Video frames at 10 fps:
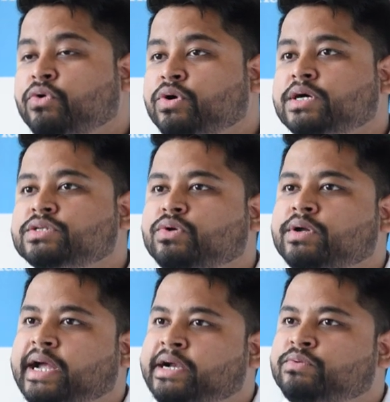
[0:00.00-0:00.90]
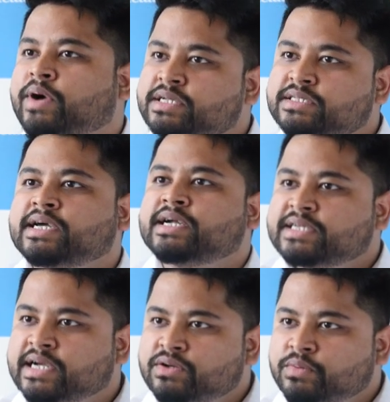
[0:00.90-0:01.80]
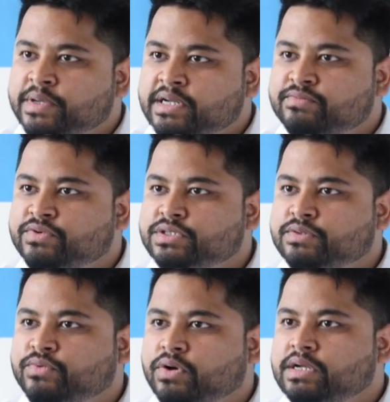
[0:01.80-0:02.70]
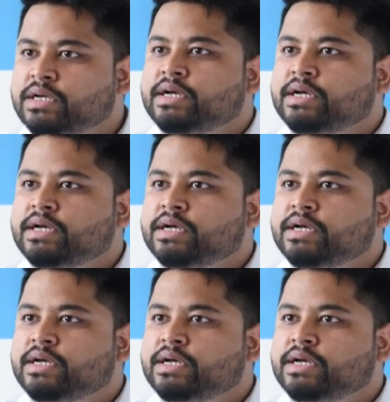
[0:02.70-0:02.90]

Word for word: focused on advanced care, second opinion, first of all,